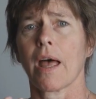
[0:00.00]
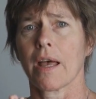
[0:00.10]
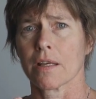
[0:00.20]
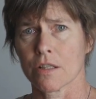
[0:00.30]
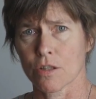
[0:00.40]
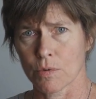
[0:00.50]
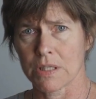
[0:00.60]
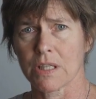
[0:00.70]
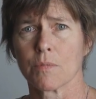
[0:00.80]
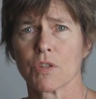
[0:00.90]
as
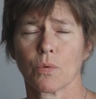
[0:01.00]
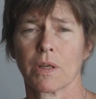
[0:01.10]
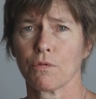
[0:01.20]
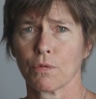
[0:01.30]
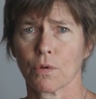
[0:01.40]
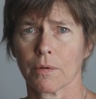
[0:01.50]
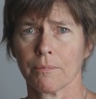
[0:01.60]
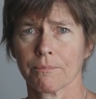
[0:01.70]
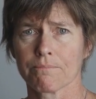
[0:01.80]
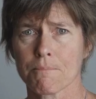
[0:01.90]
3 times 24.
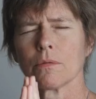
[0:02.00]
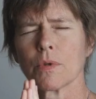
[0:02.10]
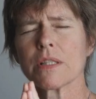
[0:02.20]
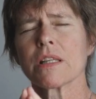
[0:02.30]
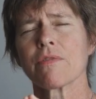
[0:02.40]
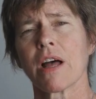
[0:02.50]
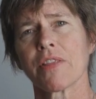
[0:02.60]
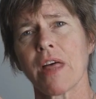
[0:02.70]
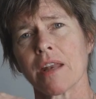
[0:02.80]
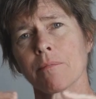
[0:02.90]
Once they've
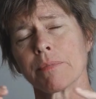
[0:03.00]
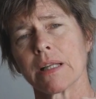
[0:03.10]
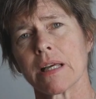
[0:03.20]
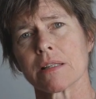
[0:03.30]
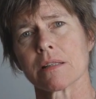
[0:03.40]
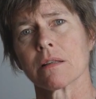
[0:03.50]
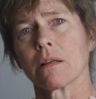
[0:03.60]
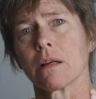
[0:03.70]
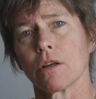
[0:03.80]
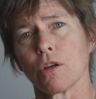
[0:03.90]
got that in place,
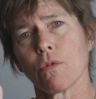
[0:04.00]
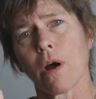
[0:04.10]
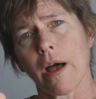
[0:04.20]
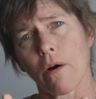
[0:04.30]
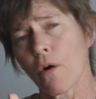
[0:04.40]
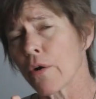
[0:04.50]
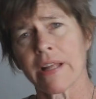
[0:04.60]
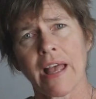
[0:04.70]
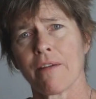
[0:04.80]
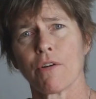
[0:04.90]
you
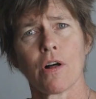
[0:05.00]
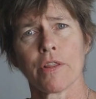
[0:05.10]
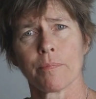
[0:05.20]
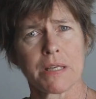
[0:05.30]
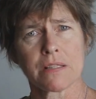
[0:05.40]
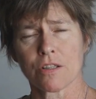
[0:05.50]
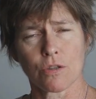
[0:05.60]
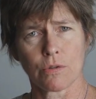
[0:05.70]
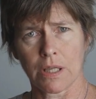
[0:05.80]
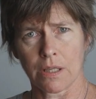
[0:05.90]
already have all the pieces
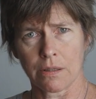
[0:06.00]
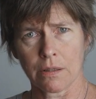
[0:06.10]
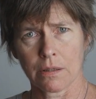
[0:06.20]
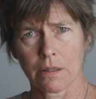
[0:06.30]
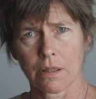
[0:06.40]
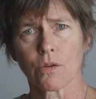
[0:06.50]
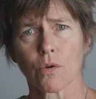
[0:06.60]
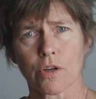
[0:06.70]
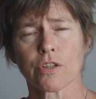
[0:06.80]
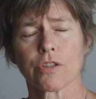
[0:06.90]
you need in
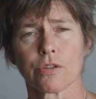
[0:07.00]
order to